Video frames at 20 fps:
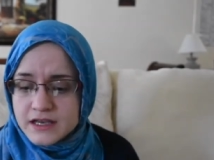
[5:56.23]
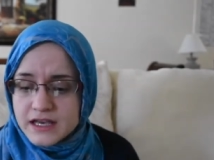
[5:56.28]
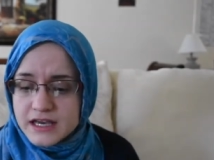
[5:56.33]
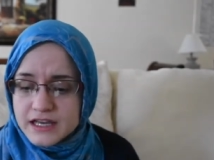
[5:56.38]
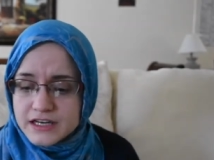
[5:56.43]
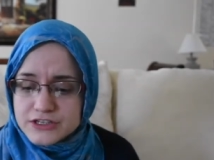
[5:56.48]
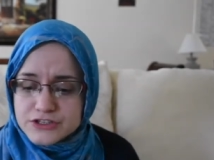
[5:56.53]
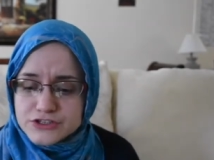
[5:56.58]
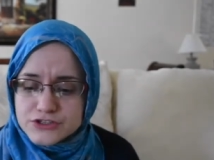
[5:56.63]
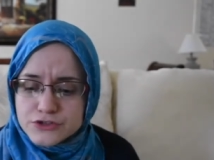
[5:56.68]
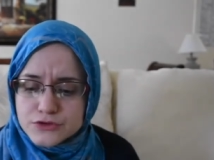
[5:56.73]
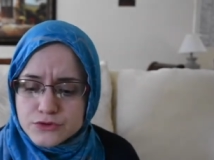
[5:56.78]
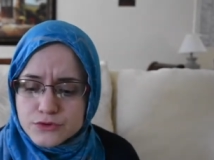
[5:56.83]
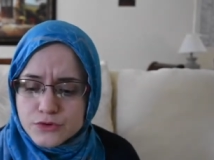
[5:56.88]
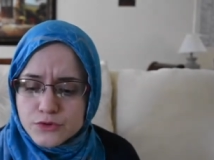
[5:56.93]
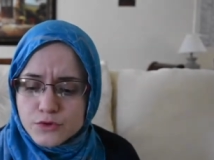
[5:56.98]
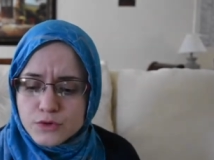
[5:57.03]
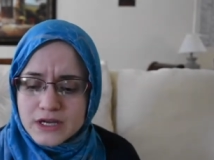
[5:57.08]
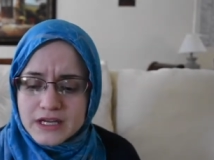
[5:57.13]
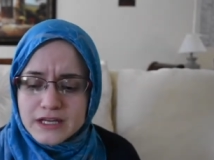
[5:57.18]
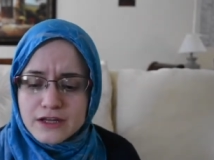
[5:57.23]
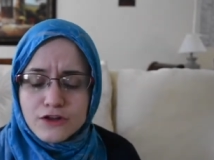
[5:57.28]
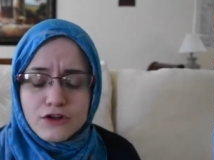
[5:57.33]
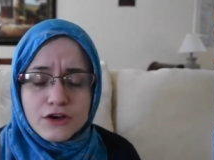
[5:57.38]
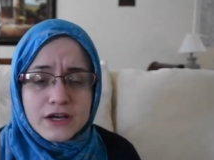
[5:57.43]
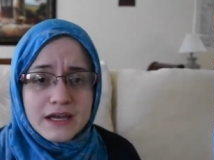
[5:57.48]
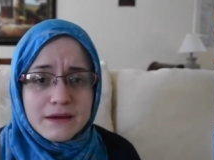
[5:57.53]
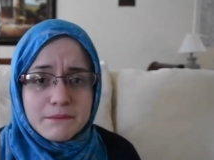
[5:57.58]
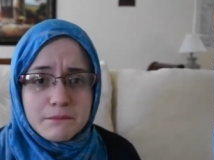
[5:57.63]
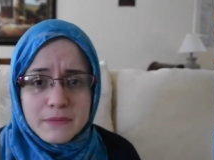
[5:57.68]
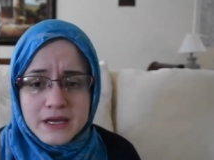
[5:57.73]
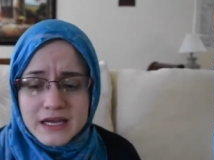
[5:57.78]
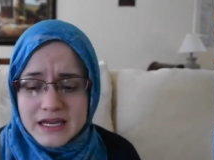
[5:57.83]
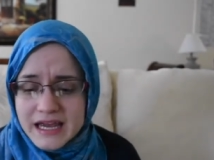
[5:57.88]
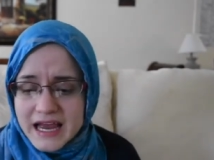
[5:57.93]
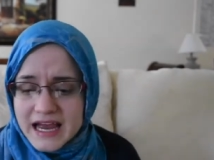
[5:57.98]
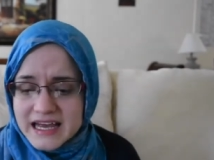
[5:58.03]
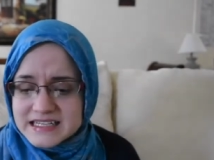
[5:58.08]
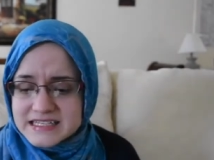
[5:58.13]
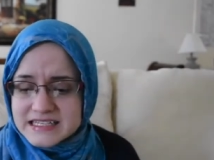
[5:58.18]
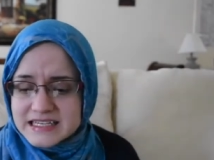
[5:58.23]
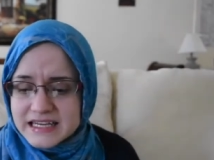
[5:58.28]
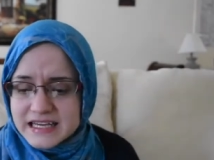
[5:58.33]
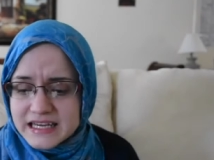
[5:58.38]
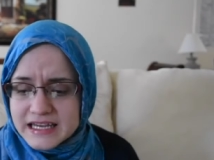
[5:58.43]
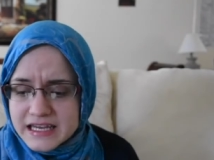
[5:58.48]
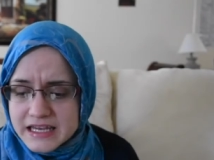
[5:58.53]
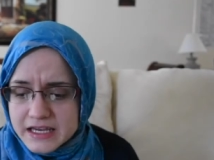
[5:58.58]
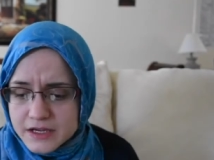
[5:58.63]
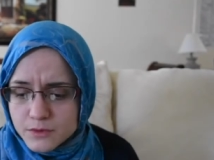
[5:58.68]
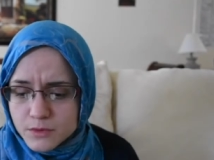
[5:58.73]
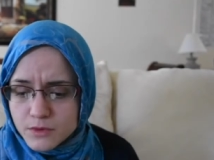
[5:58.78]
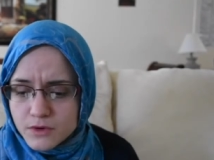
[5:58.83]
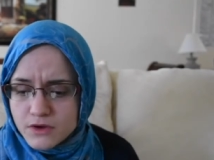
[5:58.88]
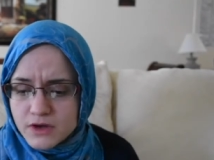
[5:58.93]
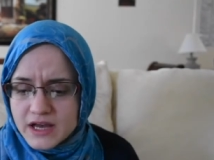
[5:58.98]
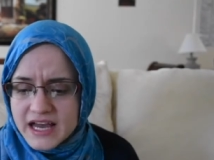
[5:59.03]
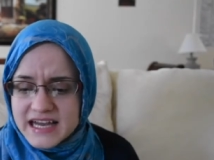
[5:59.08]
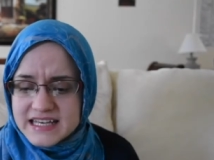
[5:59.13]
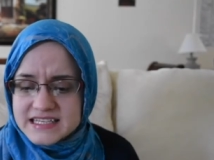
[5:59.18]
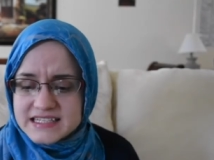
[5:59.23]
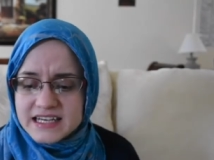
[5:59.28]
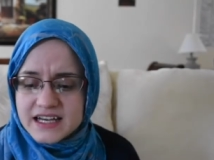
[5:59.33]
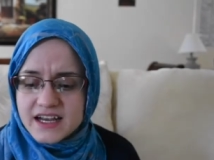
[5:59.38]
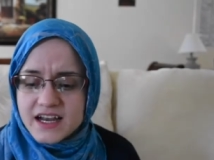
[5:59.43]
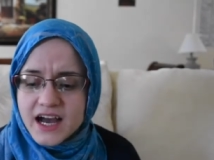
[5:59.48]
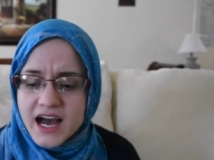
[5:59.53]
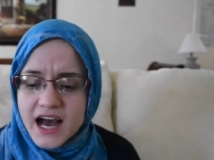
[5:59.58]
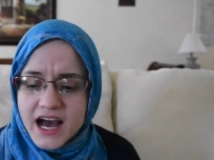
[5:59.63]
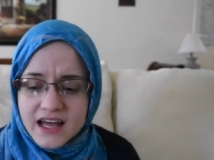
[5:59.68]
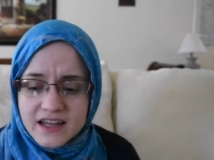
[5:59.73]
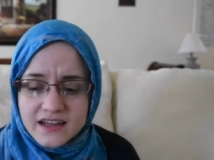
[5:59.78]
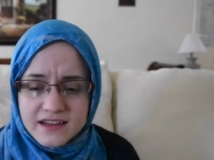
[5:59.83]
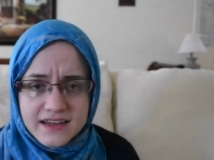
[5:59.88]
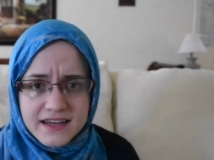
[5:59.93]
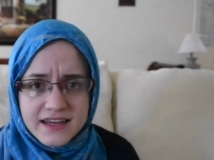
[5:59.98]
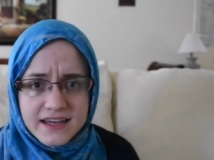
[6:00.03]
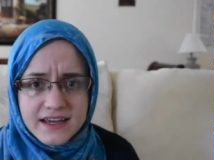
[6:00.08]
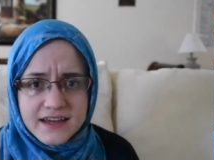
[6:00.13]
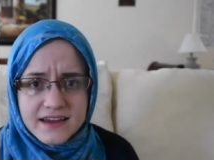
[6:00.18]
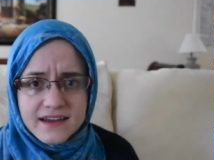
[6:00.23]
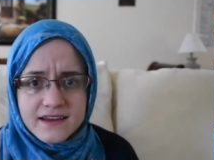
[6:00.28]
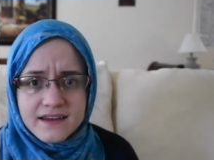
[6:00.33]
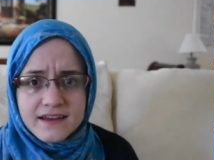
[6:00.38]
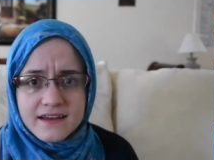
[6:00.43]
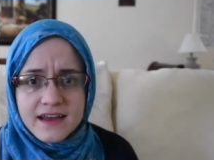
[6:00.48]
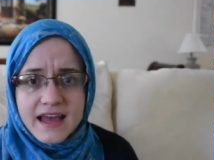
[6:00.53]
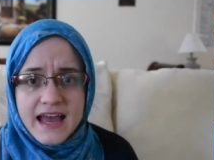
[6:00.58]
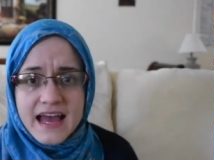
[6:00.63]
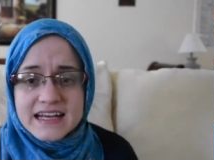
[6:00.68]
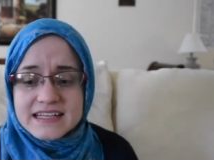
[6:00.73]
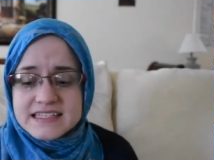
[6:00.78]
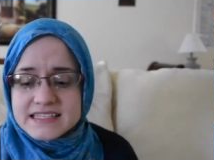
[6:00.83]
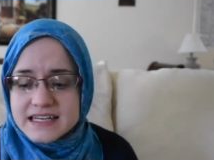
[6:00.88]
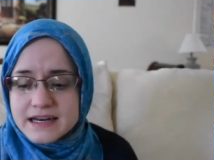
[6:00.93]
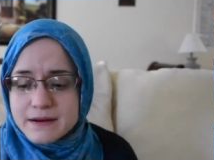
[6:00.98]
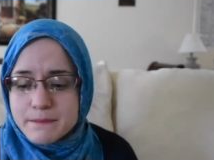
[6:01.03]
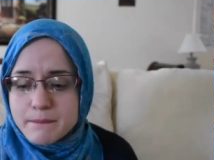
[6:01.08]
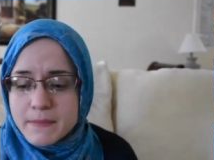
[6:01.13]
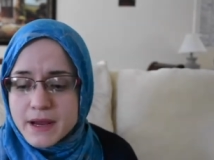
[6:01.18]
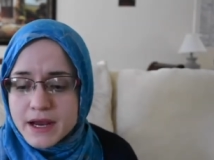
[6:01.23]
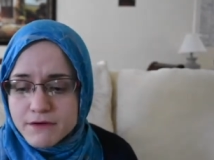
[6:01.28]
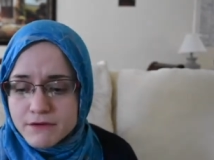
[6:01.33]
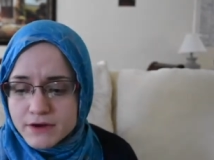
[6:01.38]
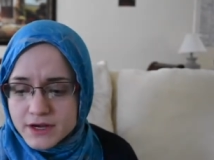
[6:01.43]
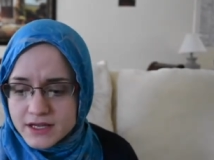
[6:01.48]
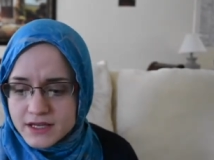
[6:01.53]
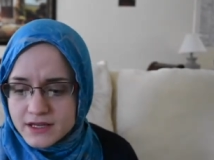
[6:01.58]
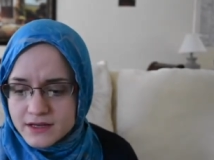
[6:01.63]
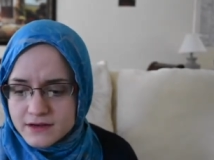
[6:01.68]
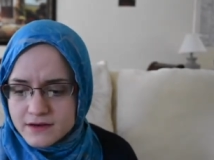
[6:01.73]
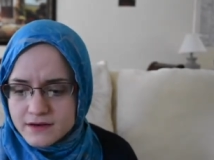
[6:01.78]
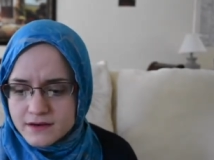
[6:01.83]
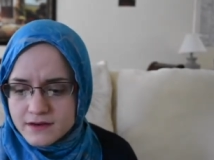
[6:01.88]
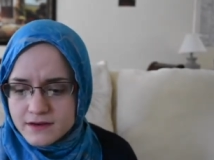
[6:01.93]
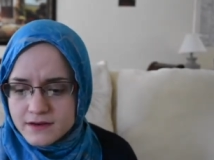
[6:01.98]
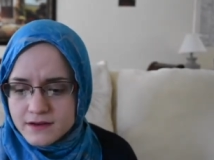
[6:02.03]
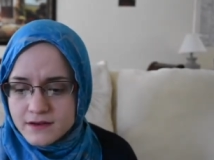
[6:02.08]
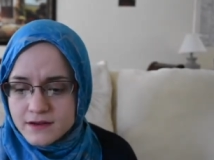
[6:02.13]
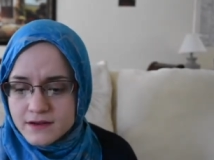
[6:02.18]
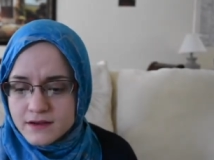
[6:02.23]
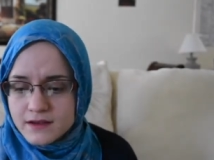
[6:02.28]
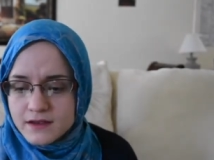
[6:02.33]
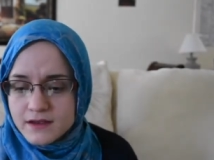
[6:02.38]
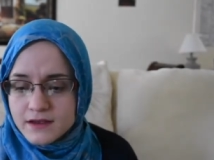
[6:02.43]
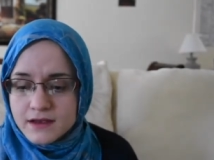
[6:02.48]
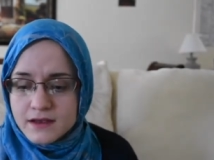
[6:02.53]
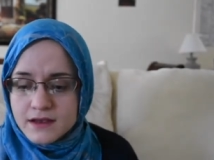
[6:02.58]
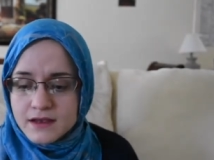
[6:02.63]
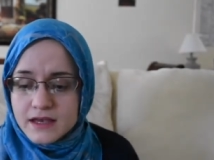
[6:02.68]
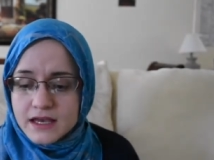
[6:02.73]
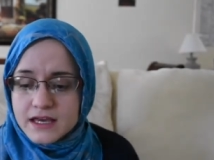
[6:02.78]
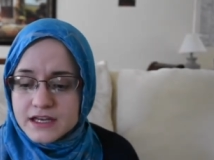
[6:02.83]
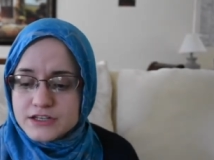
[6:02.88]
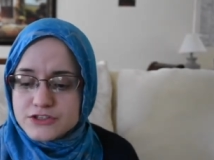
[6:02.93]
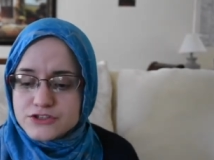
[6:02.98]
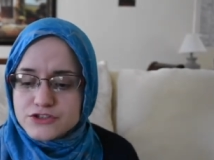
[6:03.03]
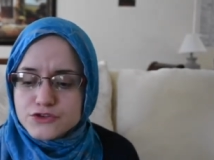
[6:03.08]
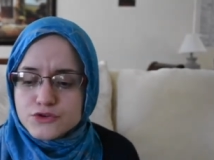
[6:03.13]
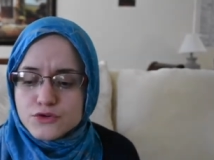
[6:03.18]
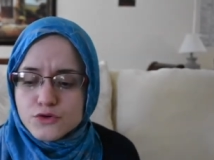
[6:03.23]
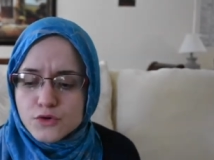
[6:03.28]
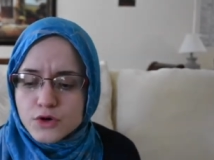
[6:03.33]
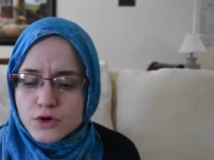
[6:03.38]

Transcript: It is you who can look at me as an equal, as a colleague, as an American. It is you